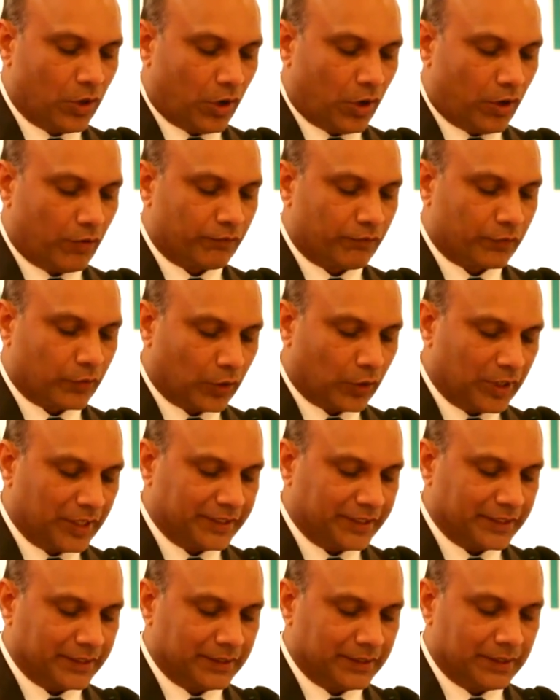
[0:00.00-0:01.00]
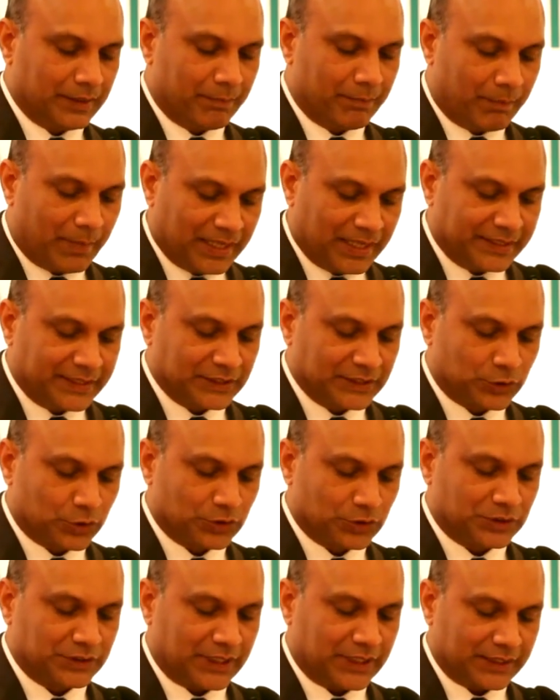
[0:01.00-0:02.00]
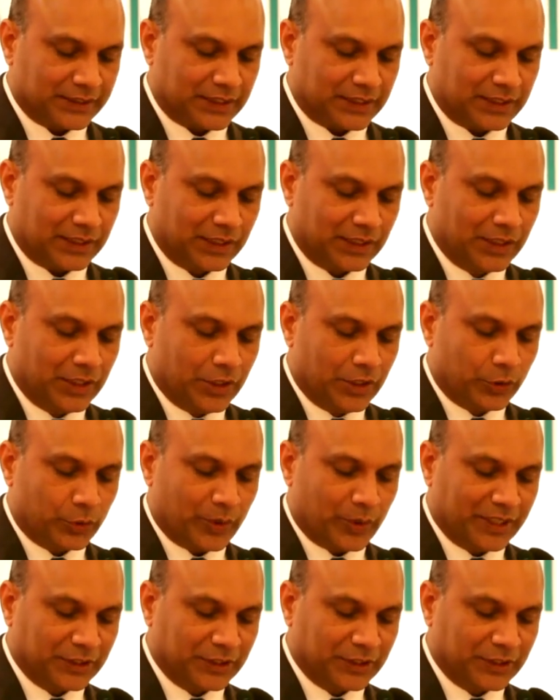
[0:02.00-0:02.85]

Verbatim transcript: of collated multi-source data to